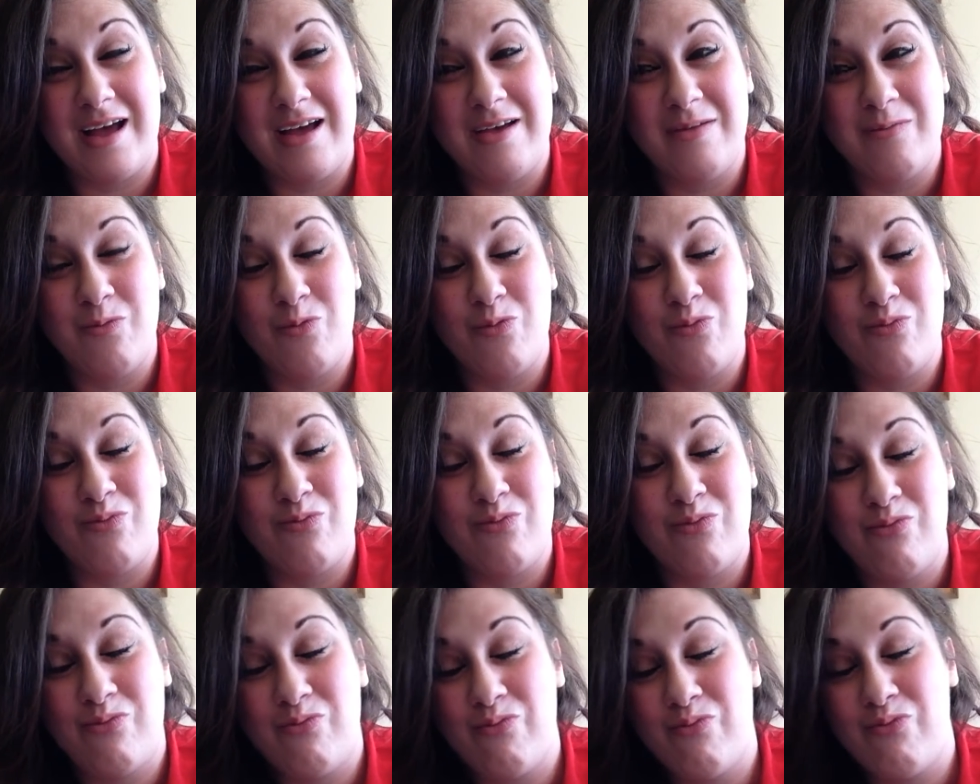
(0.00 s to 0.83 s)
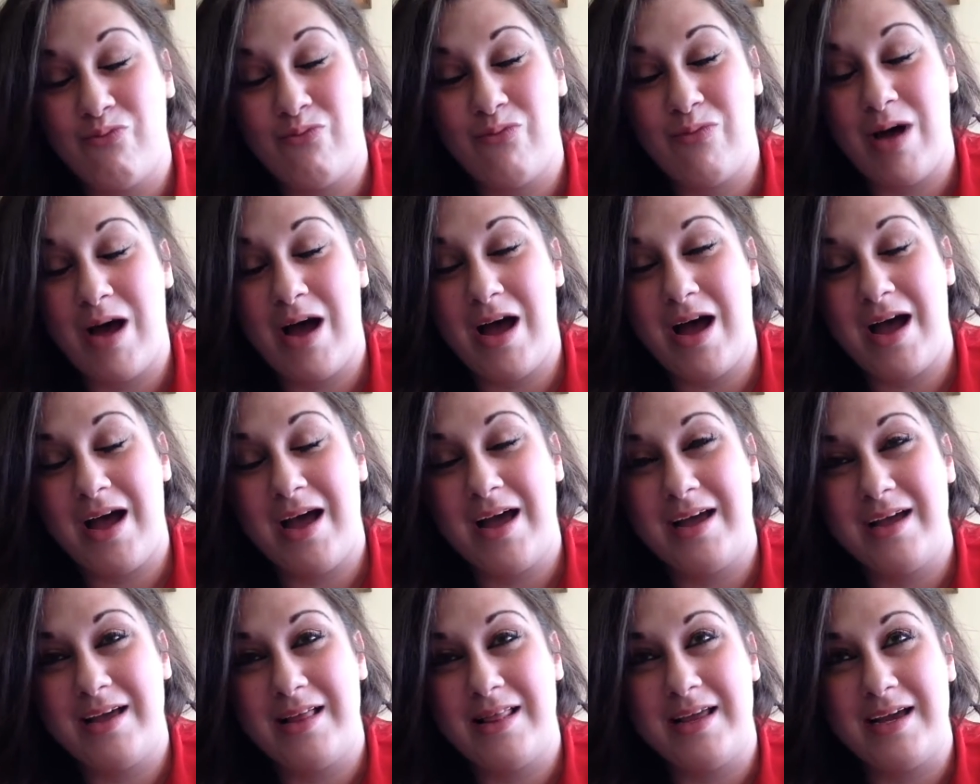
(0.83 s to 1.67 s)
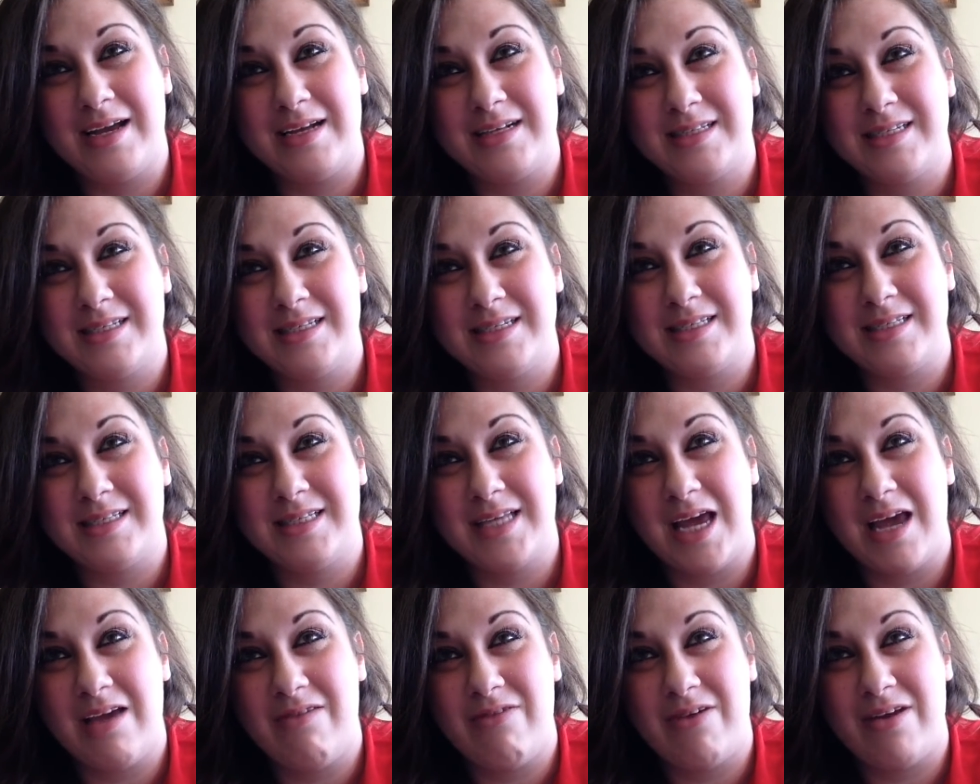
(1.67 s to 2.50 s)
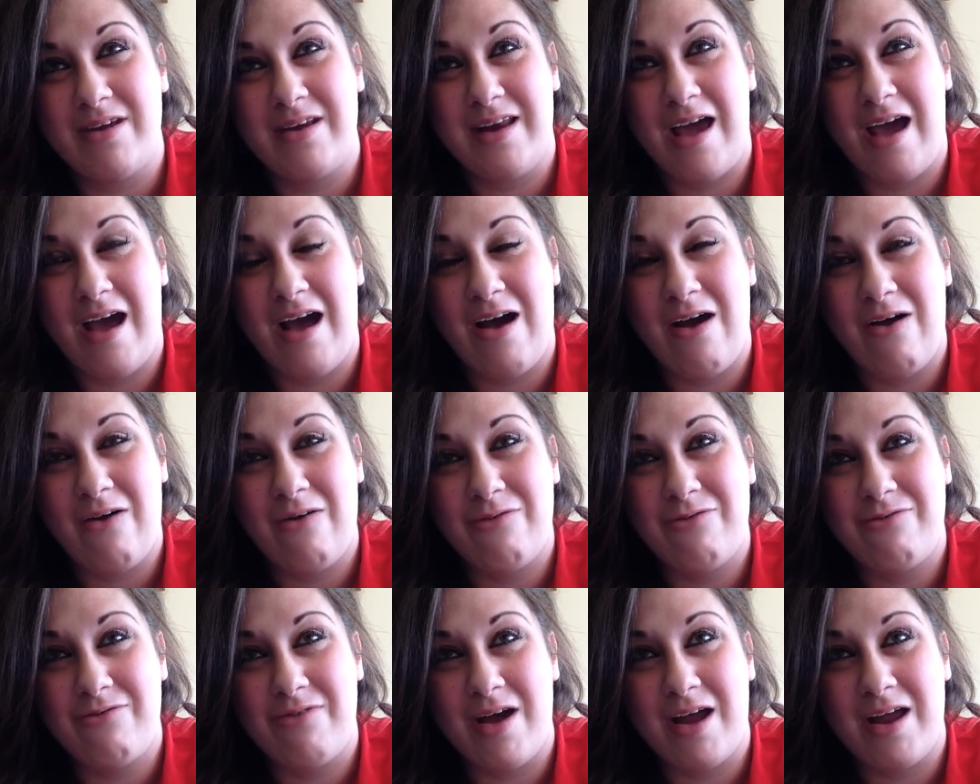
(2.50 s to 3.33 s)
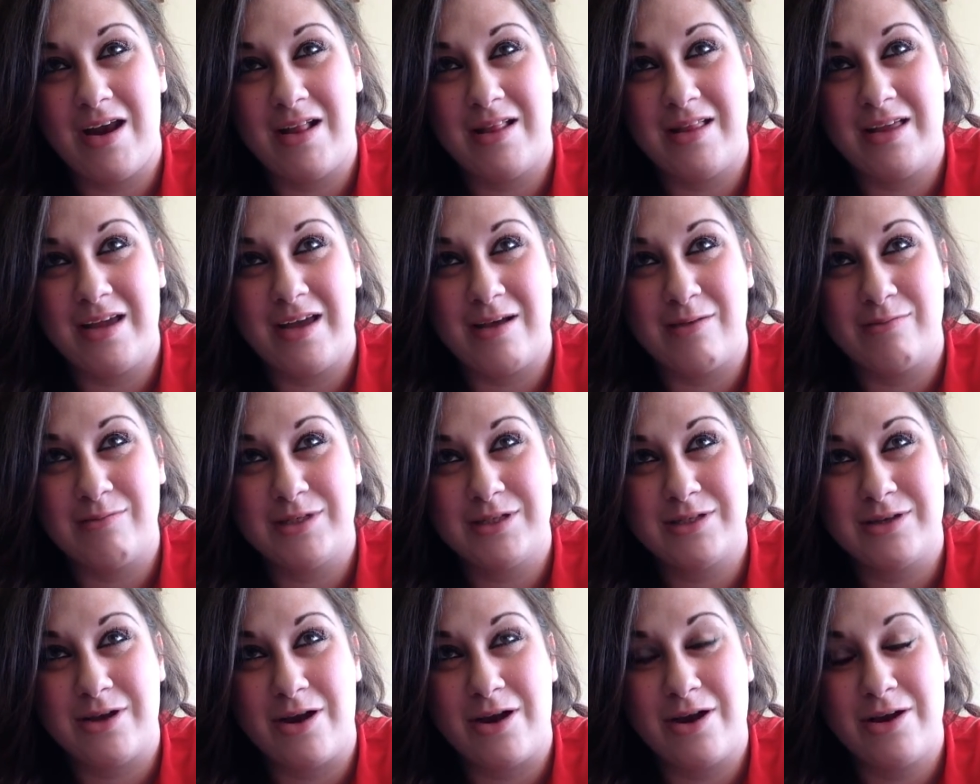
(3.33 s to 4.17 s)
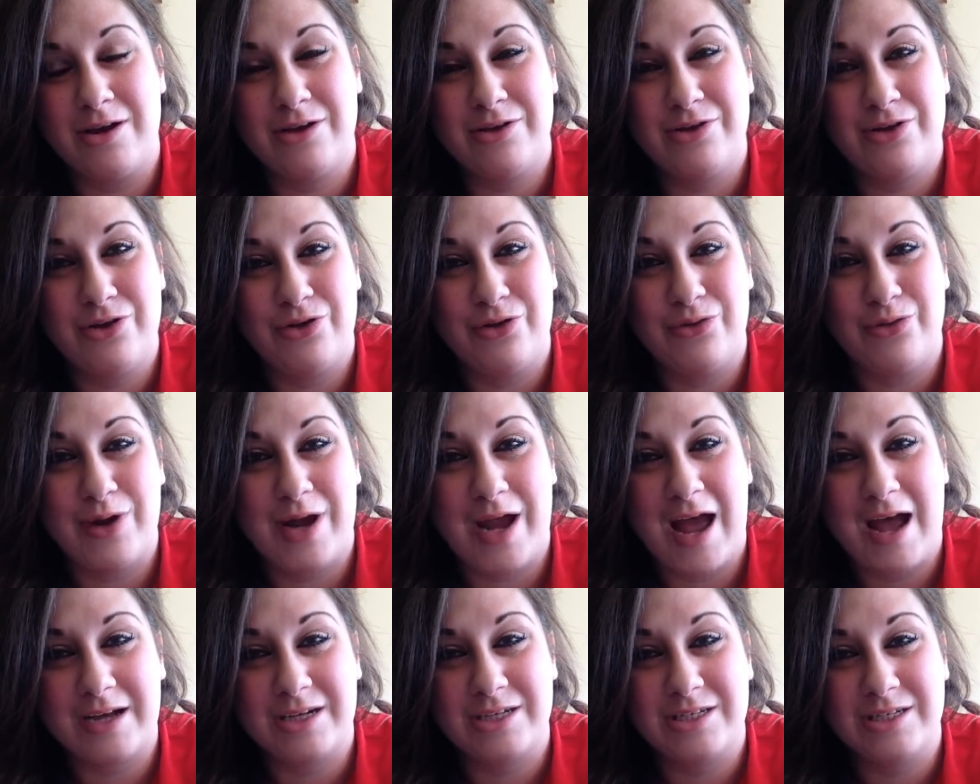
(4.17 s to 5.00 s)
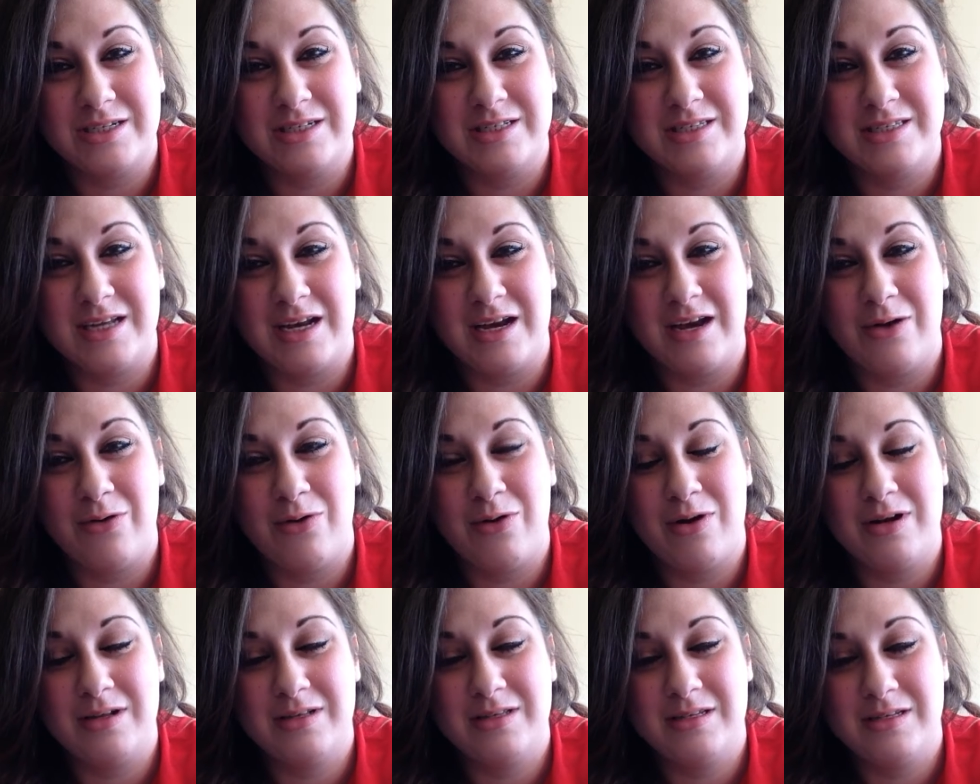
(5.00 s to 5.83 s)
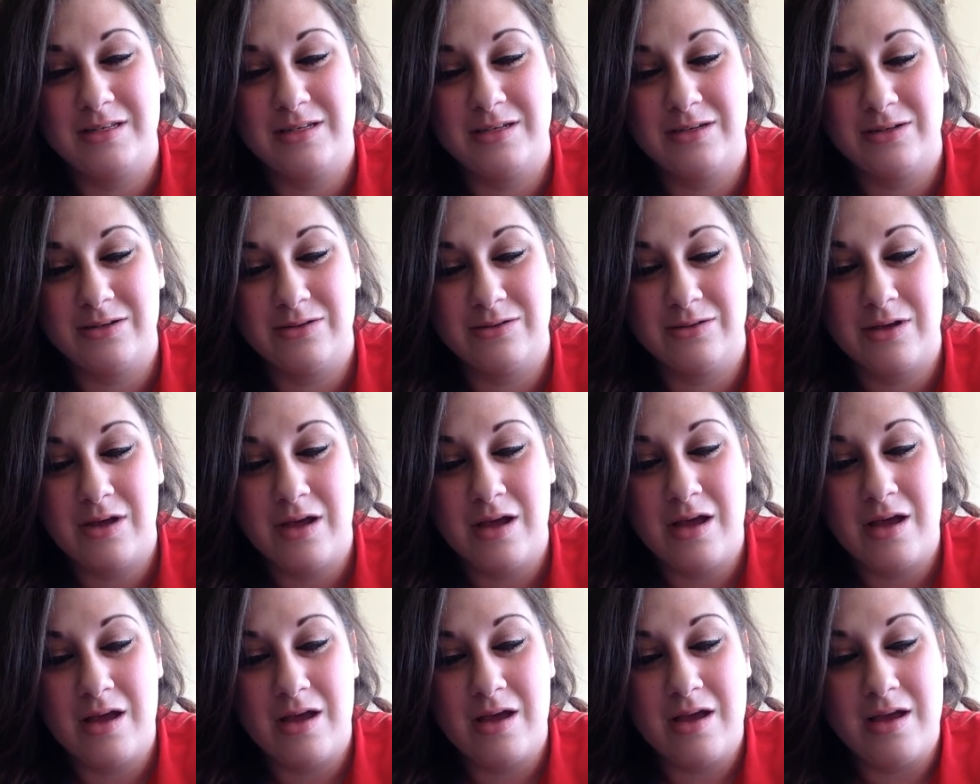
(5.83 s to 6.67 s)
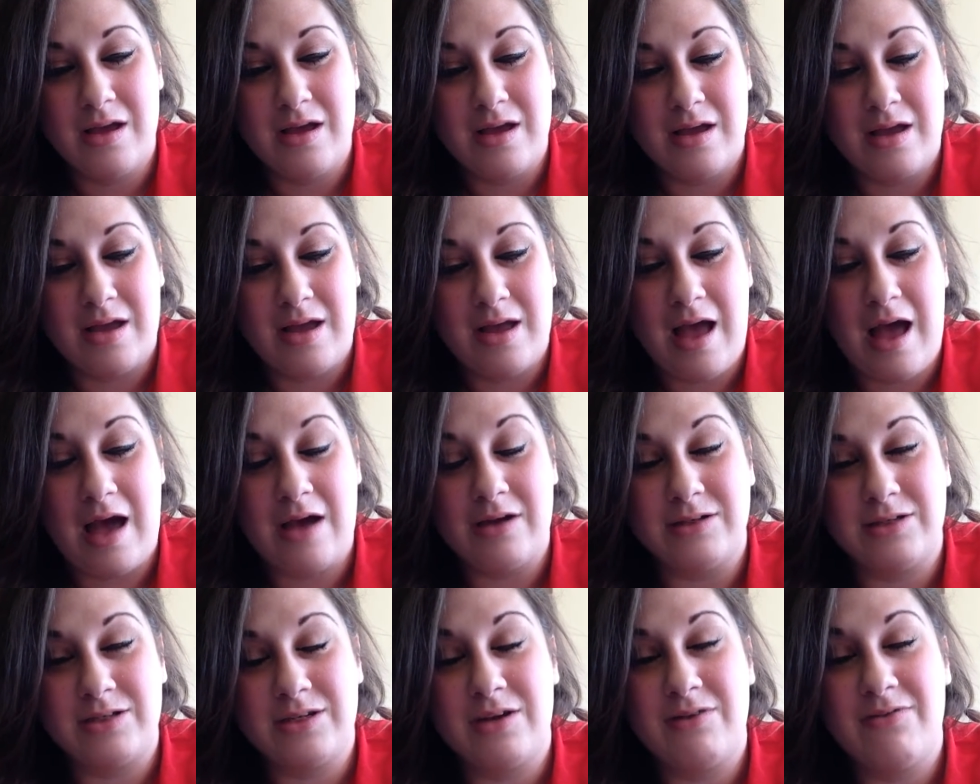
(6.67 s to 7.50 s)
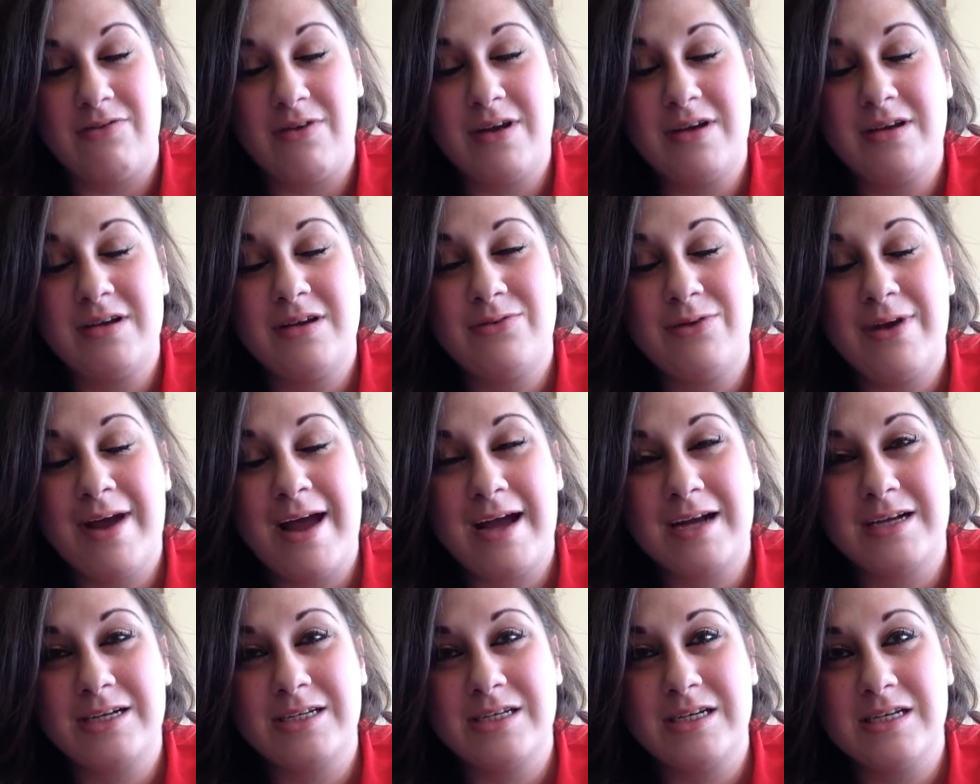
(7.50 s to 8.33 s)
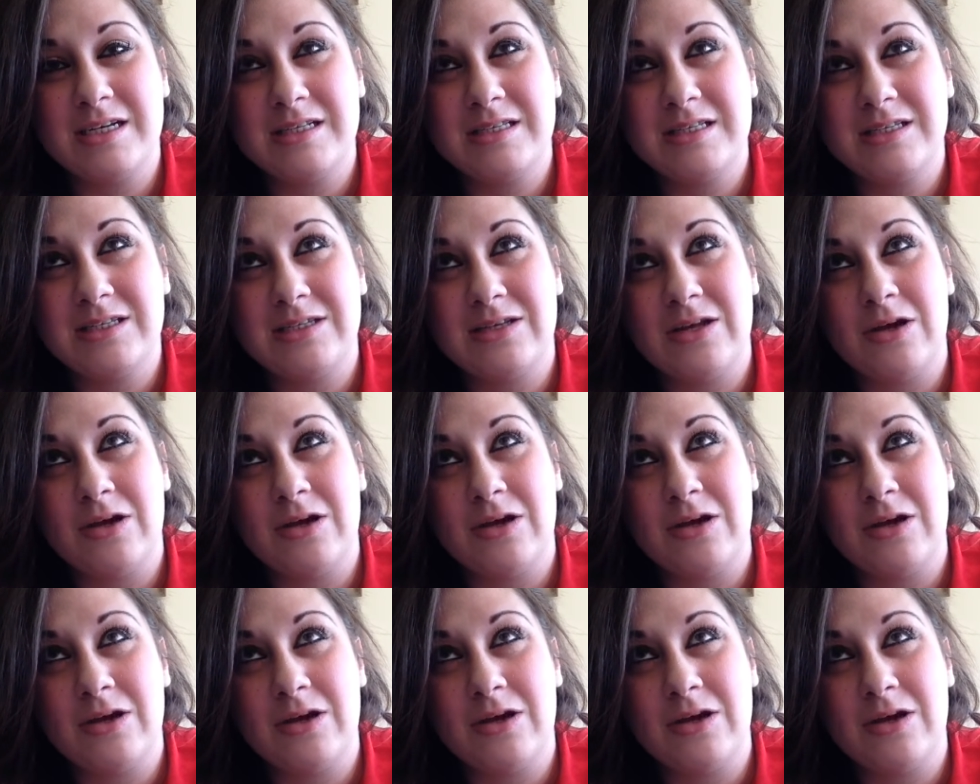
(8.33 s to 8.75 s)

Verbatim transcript: I'm I like to save it now. Finally, I'm starting to do reactions and I wanted to do how it should have ended reactions.